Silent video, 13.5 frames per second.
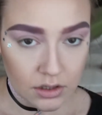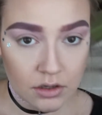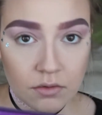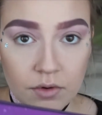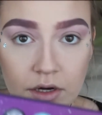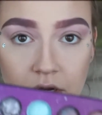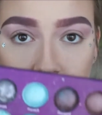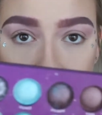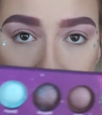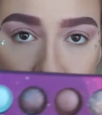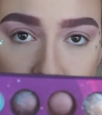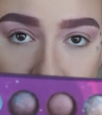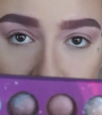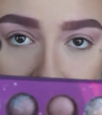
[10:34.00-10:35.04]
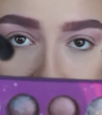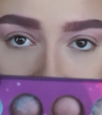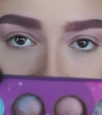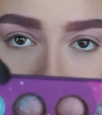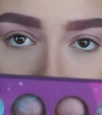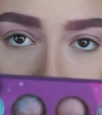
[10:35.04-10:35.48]
we're gonna go with
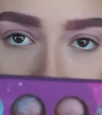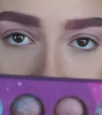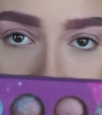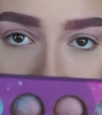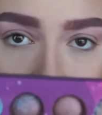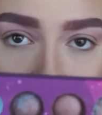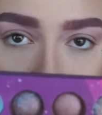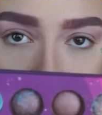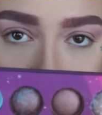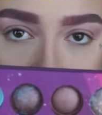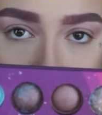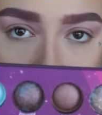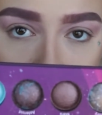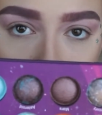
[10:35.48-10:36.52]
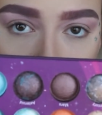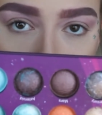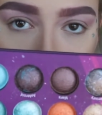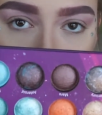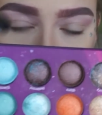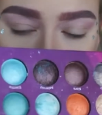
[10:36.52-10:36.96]
this guy here. This one
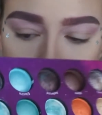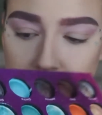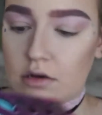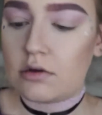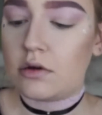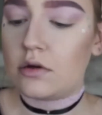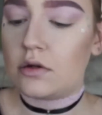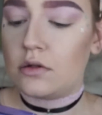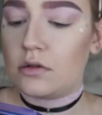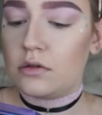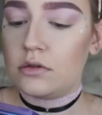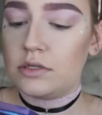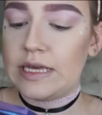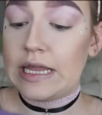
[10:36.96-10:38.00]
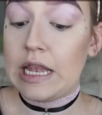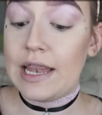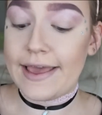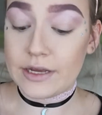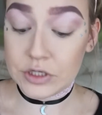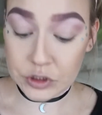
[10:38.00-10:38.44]
is called
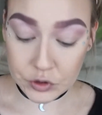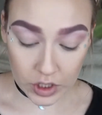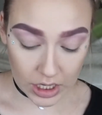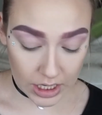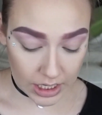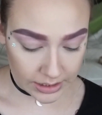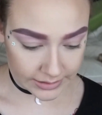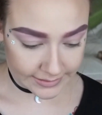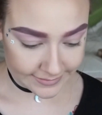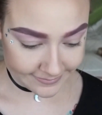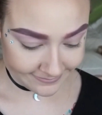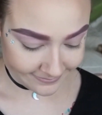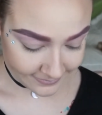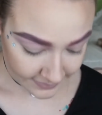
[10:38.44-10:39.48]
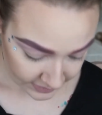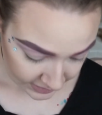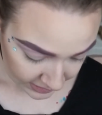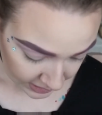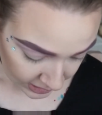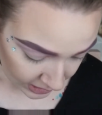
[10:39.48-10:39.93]
Electra.
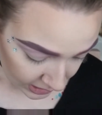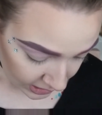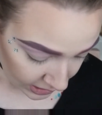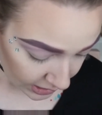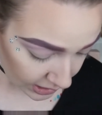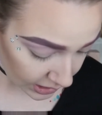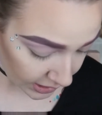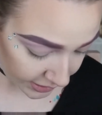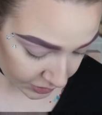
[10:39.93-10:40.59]
And